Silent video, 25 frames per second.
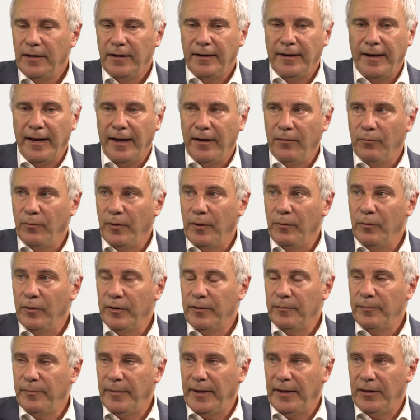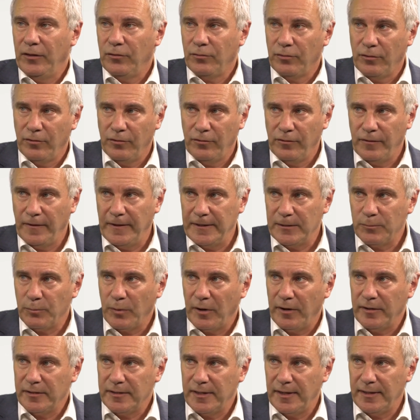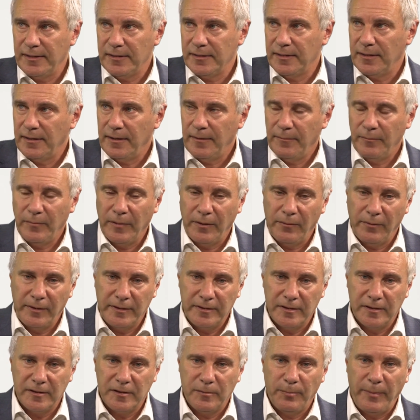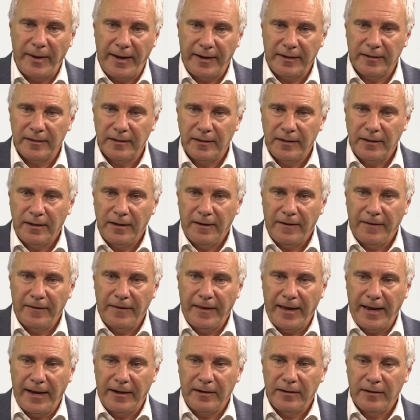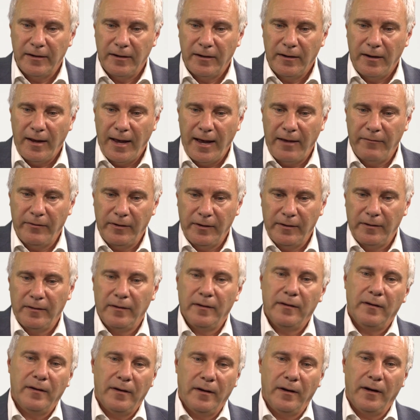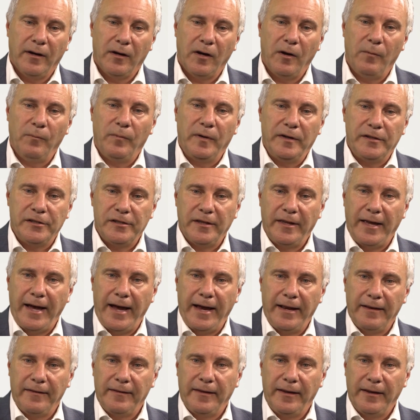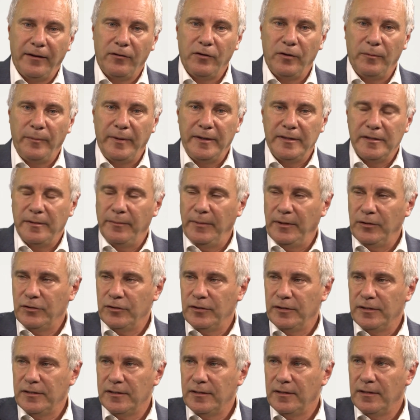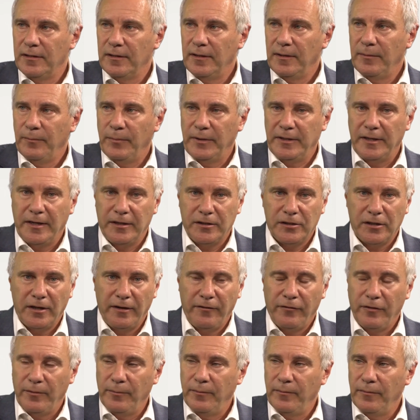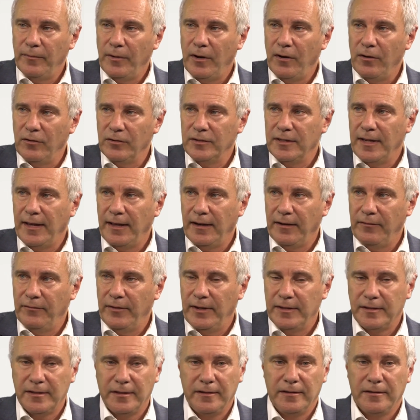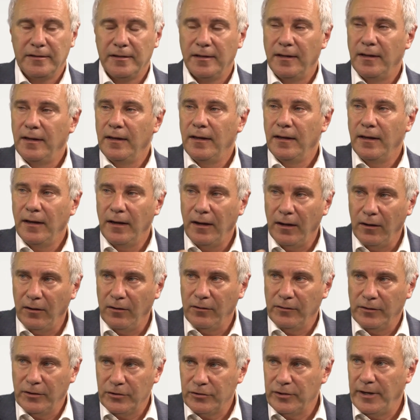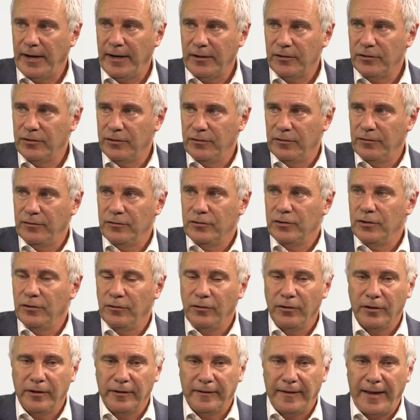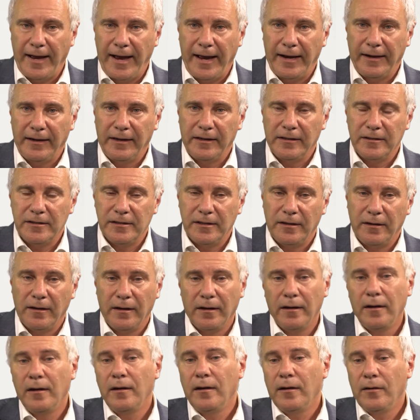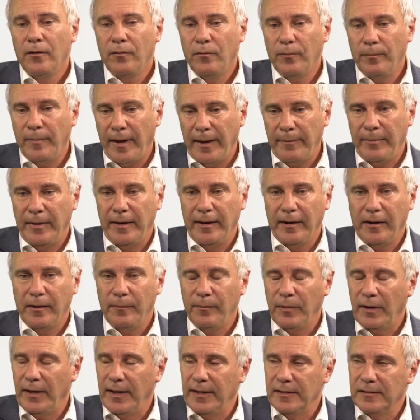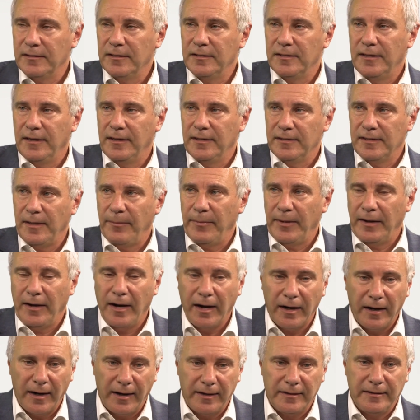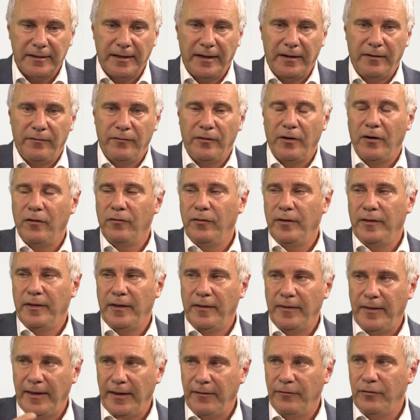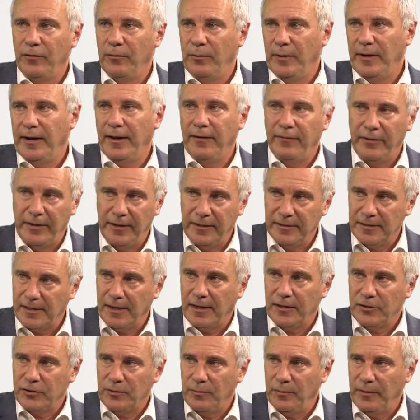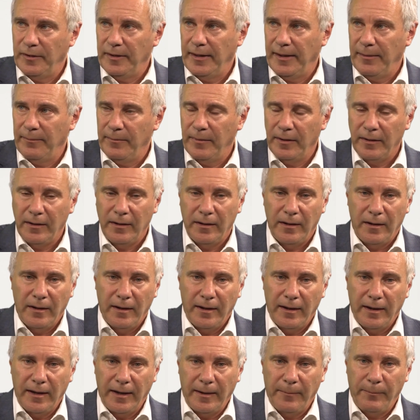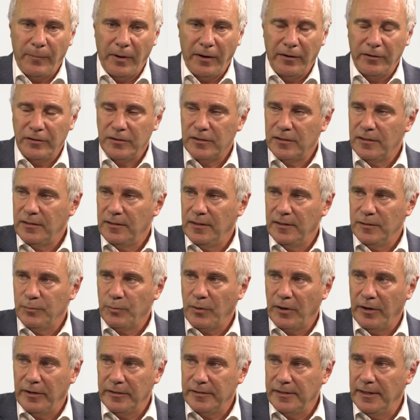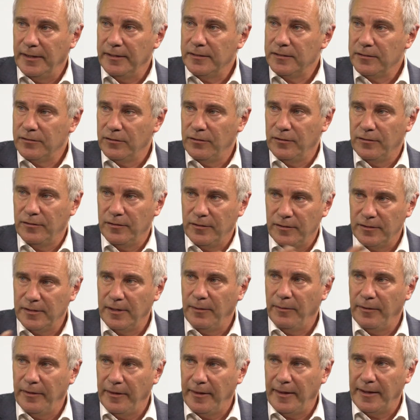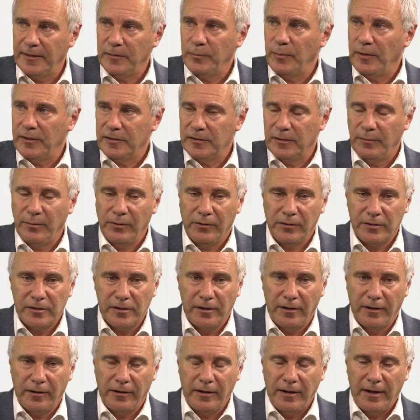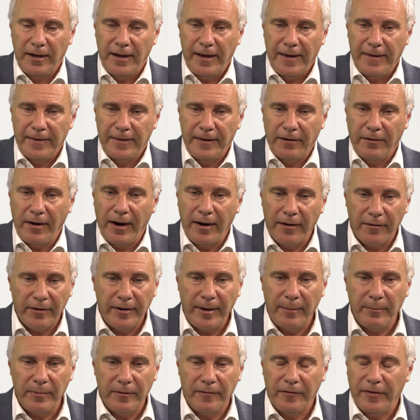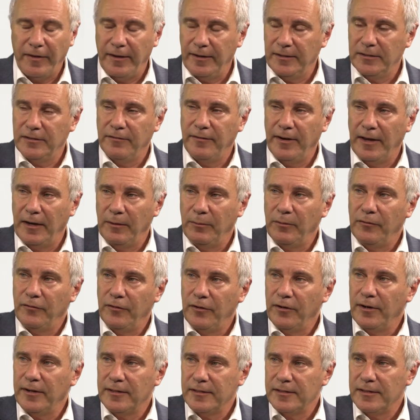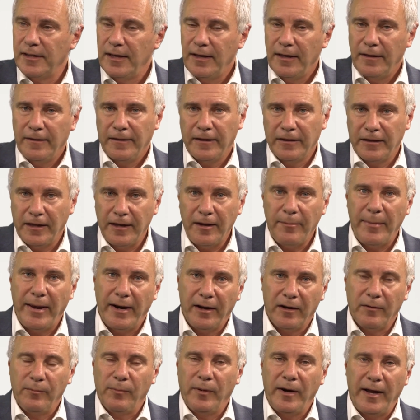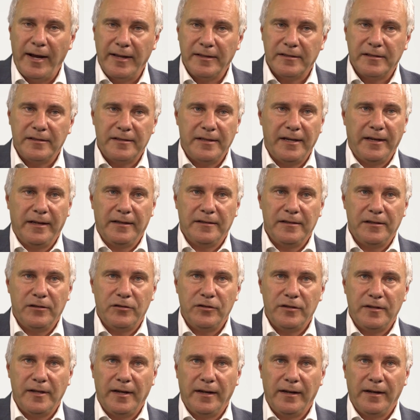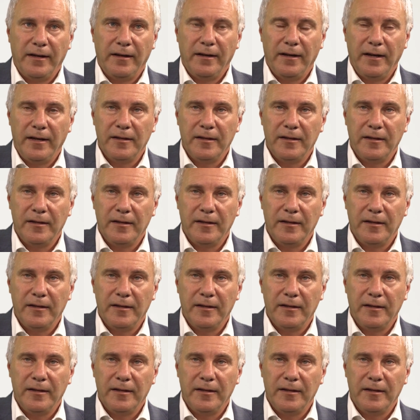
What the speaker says: Now, we wouldn't be through this process, but we suspect that having accomplished that, there could be some interest potentially from wholesale investors along the track to look at that and consider maybe a compliance listing is something I'd like to get involved with, and therefore we'd have a discussion with them post this process to see whether that's possible. So there are a number of things available for us. The thing about a compliance listing is interesting.